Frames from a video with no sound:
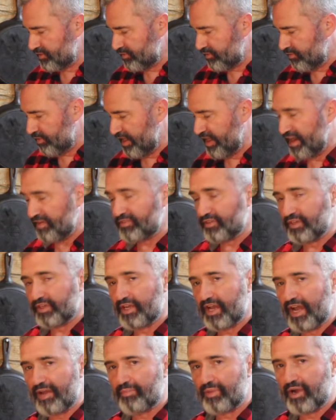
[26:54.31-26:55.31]
right after the
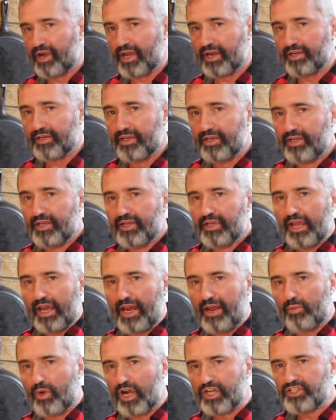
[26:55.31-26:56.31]
dye pot, and
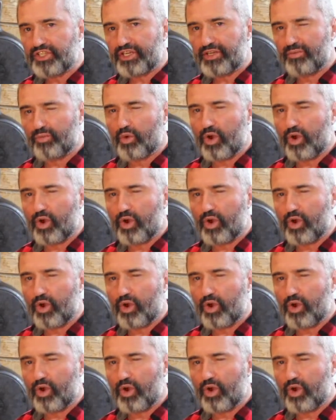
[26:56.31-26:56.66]
I wash it in